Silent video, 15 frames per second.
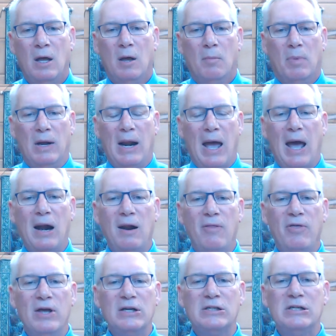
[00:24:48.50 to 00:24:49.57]
But out
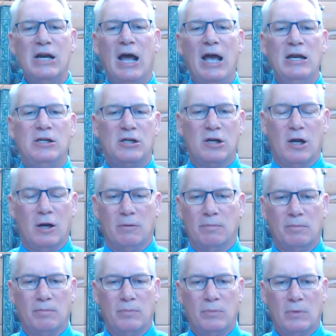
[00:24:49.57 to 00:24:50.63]
of this nation,
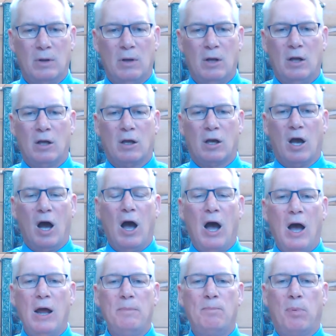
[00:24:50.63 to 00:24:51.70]

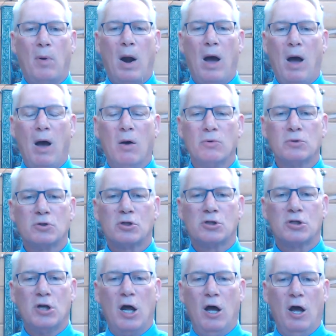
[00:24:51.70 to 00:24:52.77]
God brought
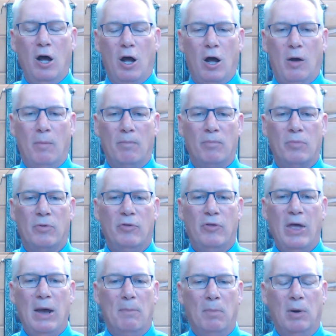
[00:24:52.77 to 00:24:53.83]
some
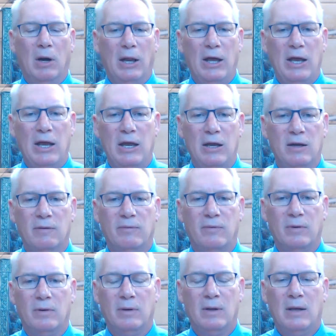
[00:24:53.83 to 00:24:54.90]
that believed
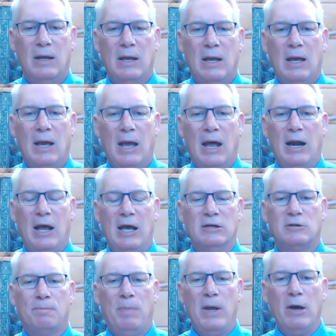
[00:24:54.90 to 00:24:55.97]
and
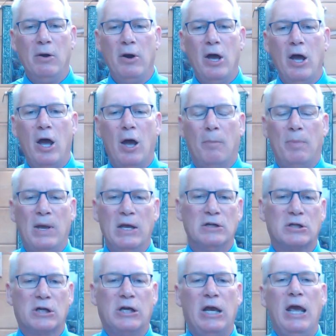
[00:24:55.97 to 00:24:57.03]
has built up
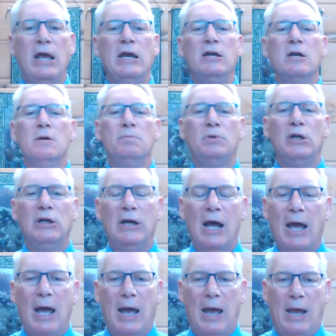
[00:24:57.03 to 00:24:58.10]
his kingdom
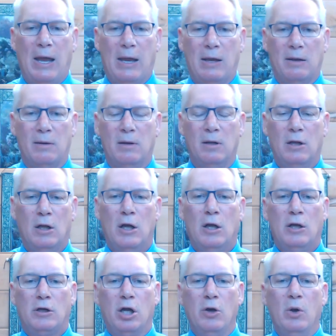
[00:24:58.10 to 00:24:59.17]
today
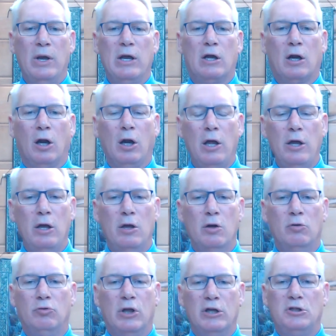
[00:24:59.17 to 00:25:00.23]
to
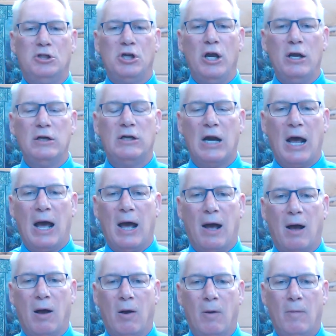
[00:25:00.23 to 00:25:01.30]
include the
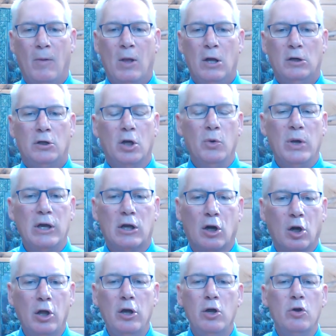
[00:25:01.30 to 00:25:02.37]
Gentiles to
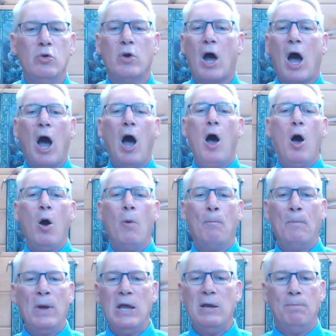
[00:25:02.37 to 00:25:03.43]
include
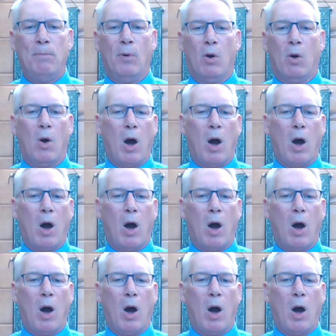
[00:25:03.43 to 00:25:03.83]
all people,